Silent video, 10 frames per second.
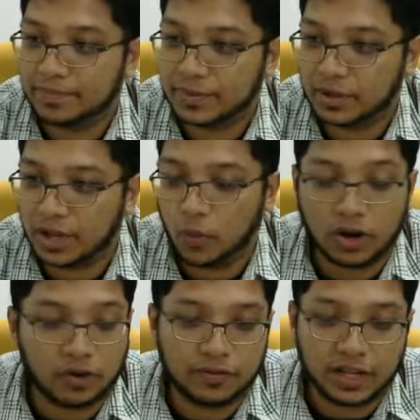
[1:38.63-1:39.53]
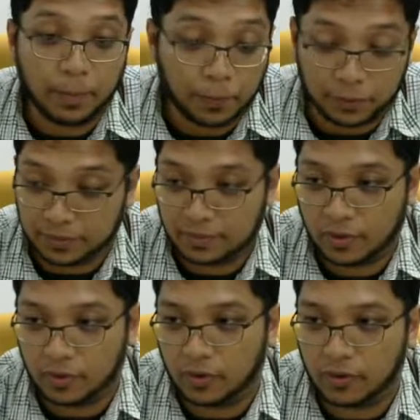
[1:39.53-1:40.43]
okay, one of the input
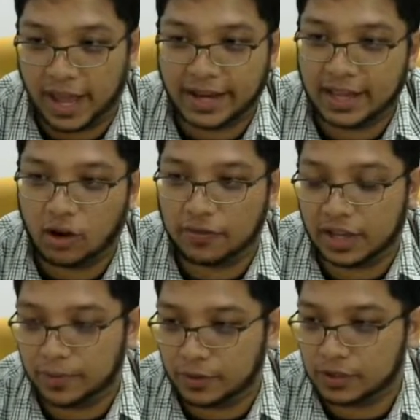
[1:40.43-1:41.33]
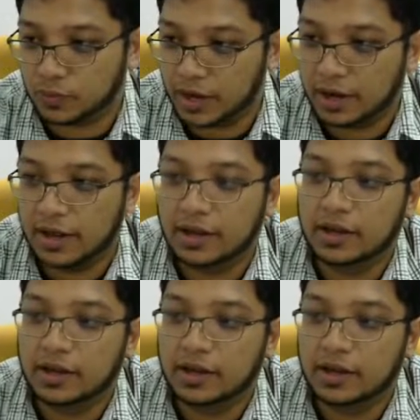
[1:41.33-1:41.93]
or any of the input is 1,